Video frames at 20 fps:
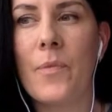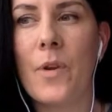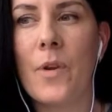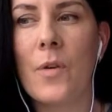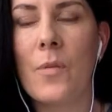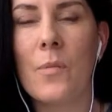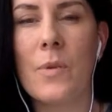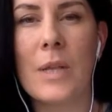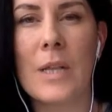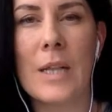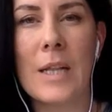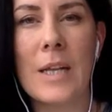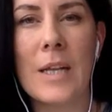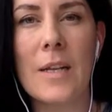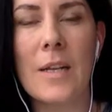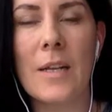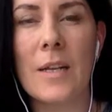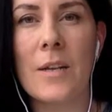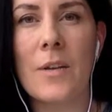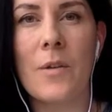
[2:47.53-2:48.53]

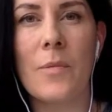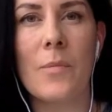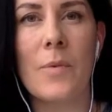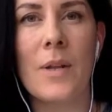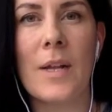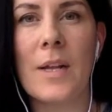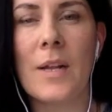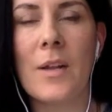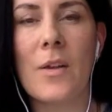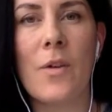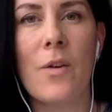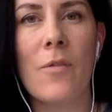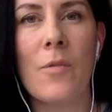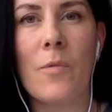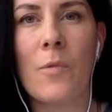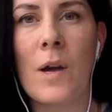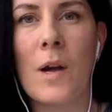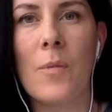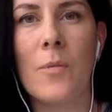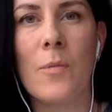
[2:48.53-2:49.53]
completely
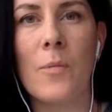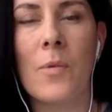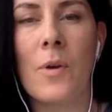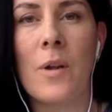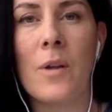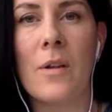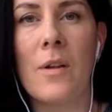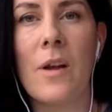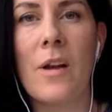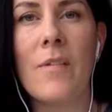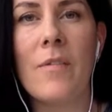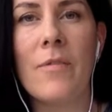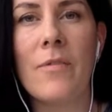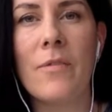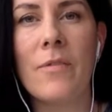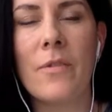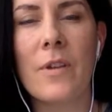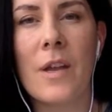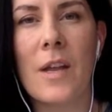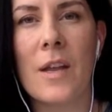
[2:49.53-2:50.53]
overwhelmed by life
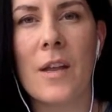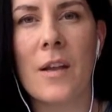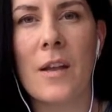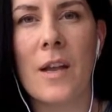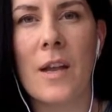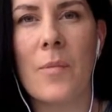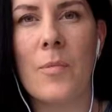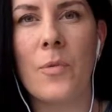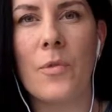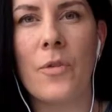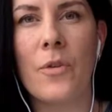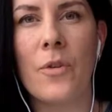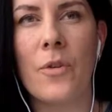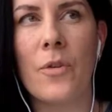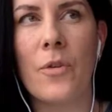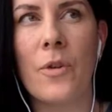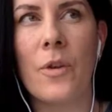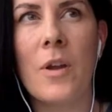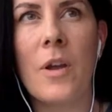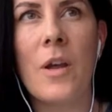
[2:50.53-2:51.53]
and unable
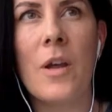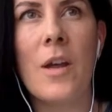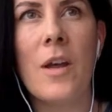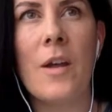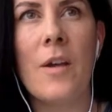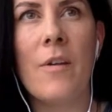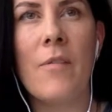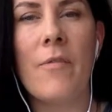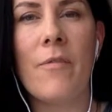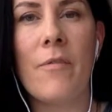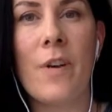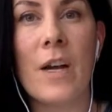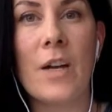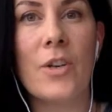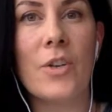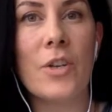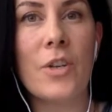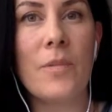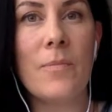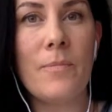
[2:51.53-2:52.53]
to
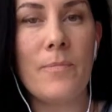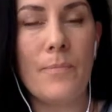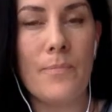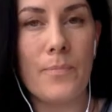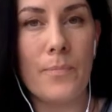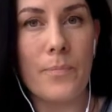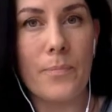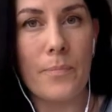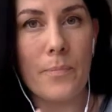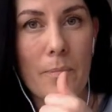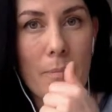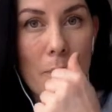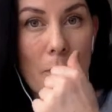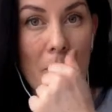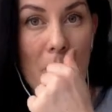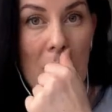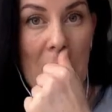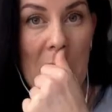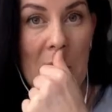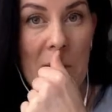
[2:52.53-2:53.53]
function
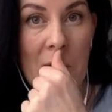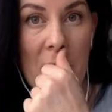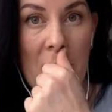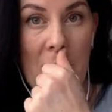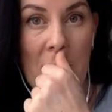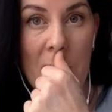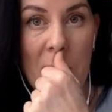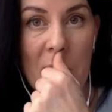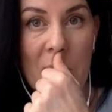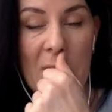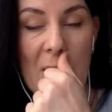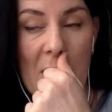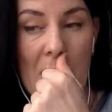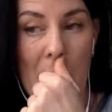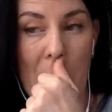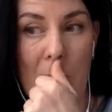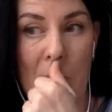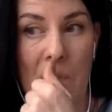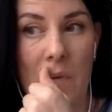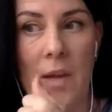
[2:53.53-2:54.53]
at times.
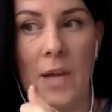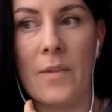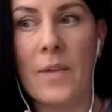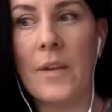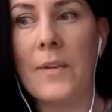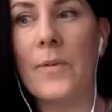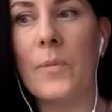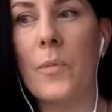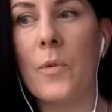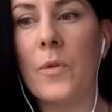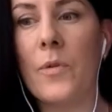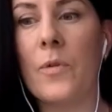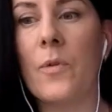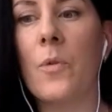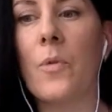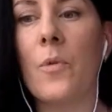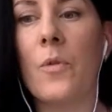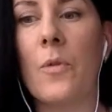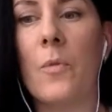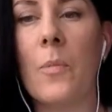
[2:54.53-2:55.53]
And this was
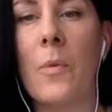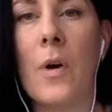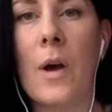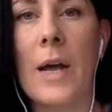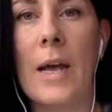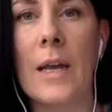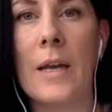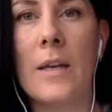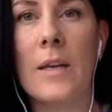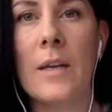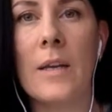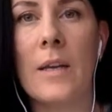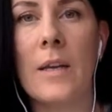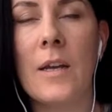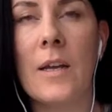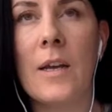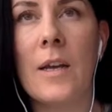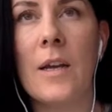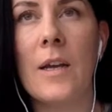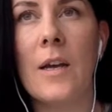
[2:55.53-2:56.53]
caused by
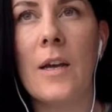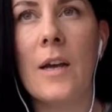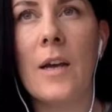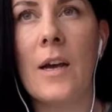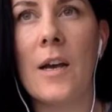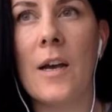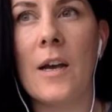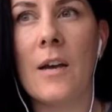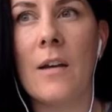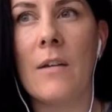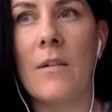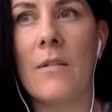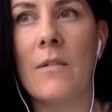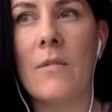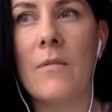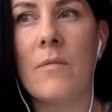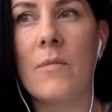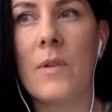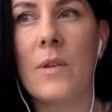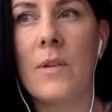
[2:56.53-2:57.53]

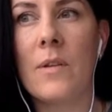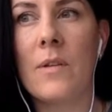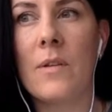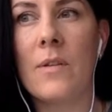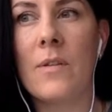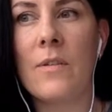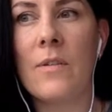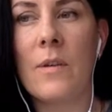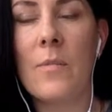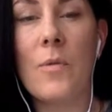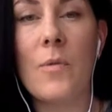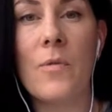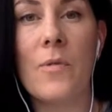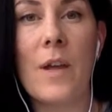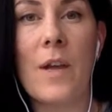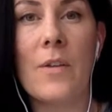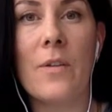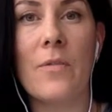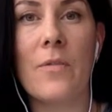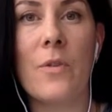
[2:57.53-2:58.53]
the simple
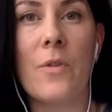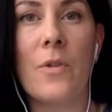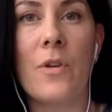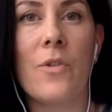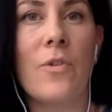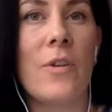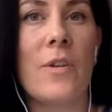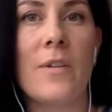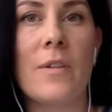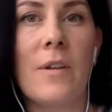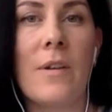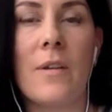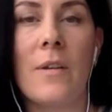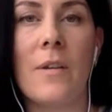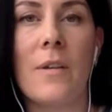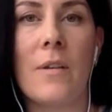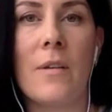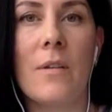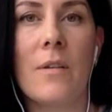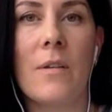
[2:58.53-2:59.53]
fact of not
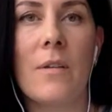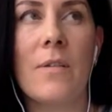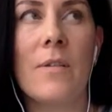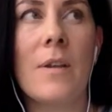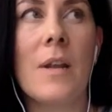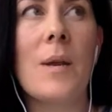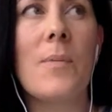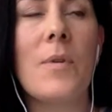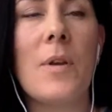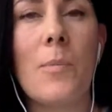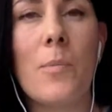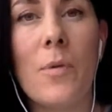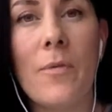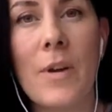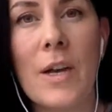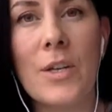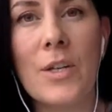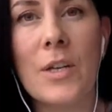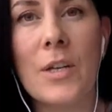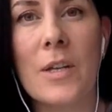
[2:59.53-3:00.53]
addressing the sleep
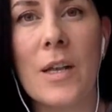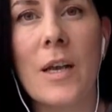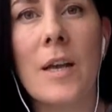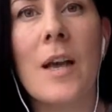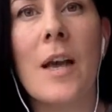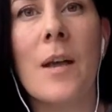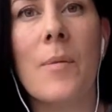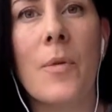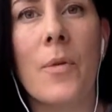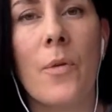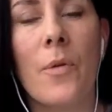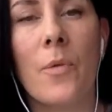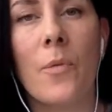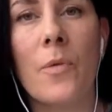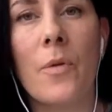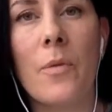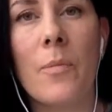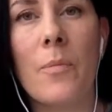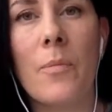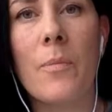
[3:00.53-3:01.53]
deprivation that came along
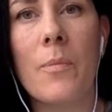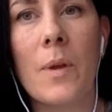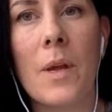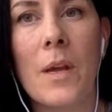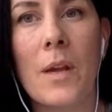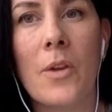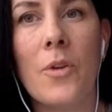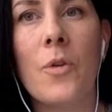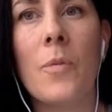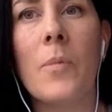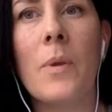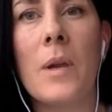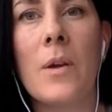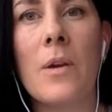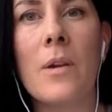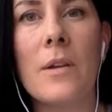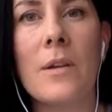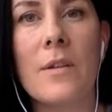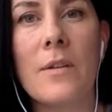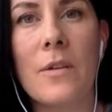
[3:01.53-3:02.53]
with being a new
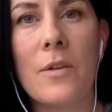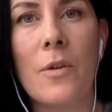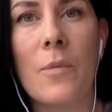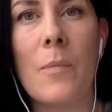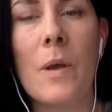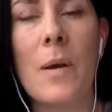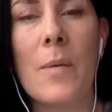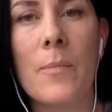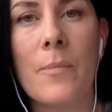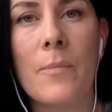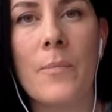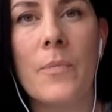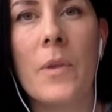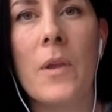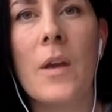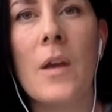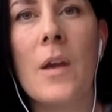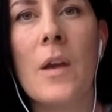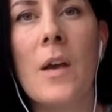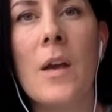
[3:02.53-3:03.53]
parent, a new mum.
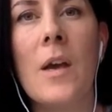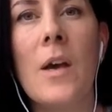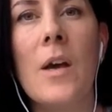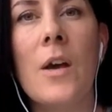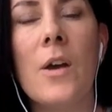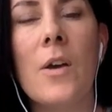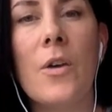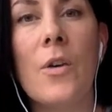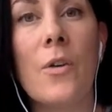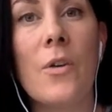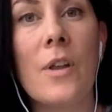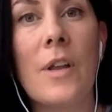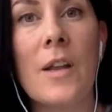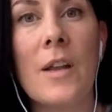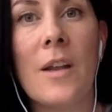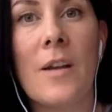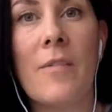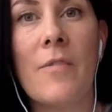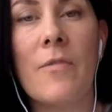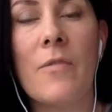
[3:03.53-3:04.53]
Early
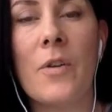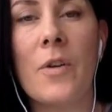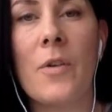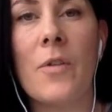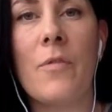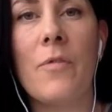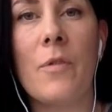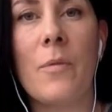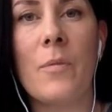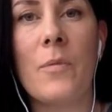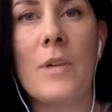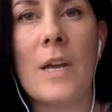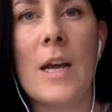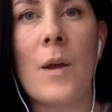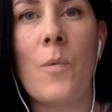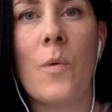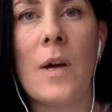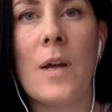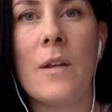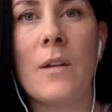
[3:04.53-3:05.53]
enough, from
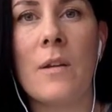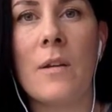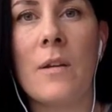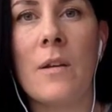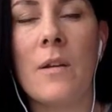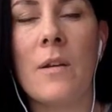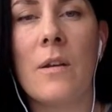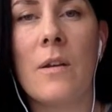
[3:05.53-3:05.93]
day one,